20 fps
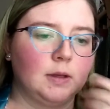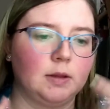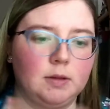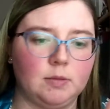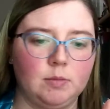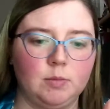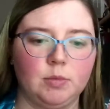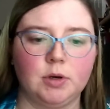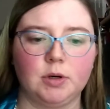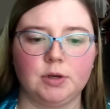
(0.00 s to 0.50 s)
the
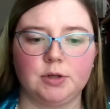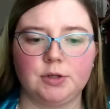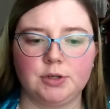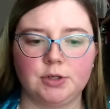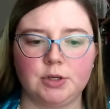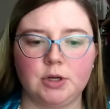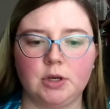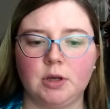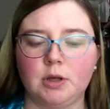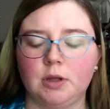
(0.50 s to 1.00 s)

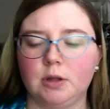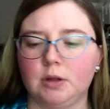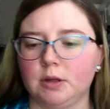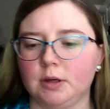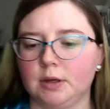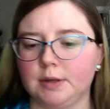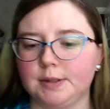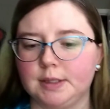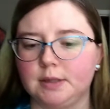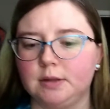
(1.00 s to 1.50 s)
brush,
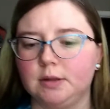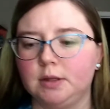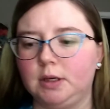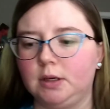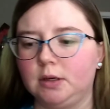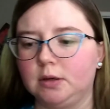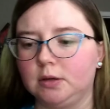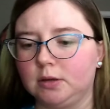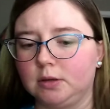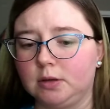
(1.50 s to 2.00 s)
like I said,
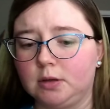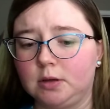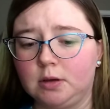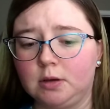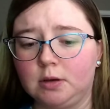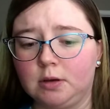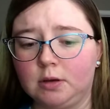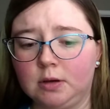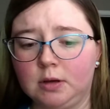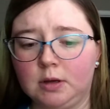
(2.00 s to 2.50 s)
the
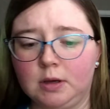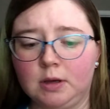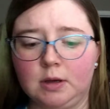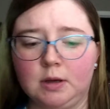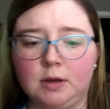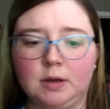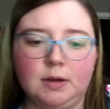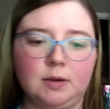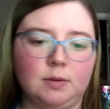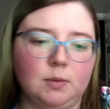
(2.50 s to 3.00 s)

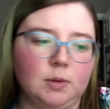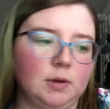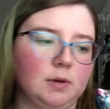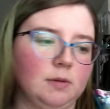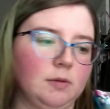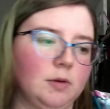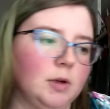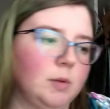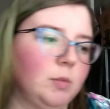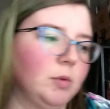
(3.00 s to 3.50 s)

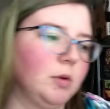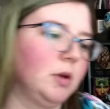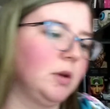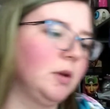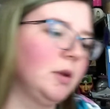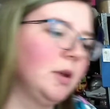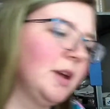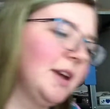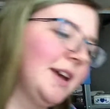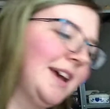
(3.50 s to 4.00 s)
wherever I put it,
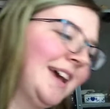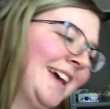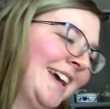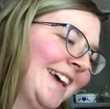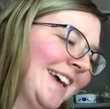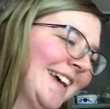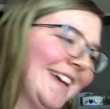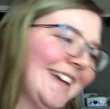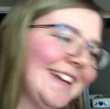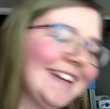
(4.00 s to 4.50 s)

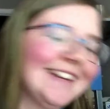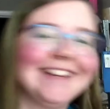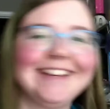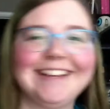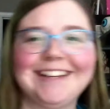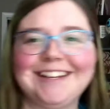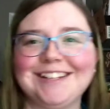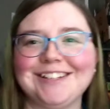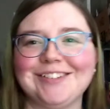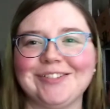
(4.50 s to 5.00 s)

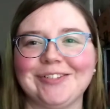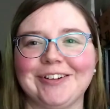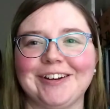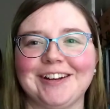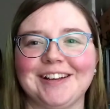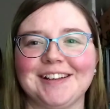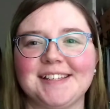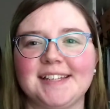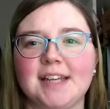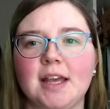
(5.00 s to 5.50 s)

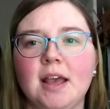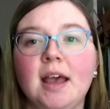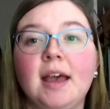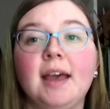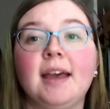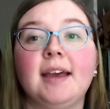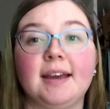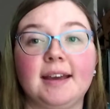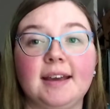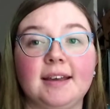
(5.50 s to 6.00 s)
disorganized.
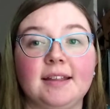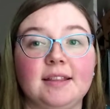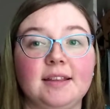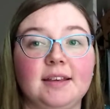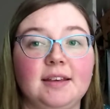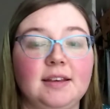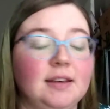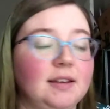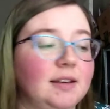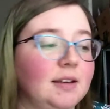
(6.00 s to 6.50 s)
I got
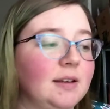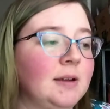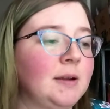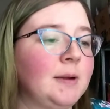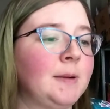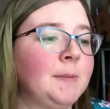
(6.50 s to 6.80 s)
the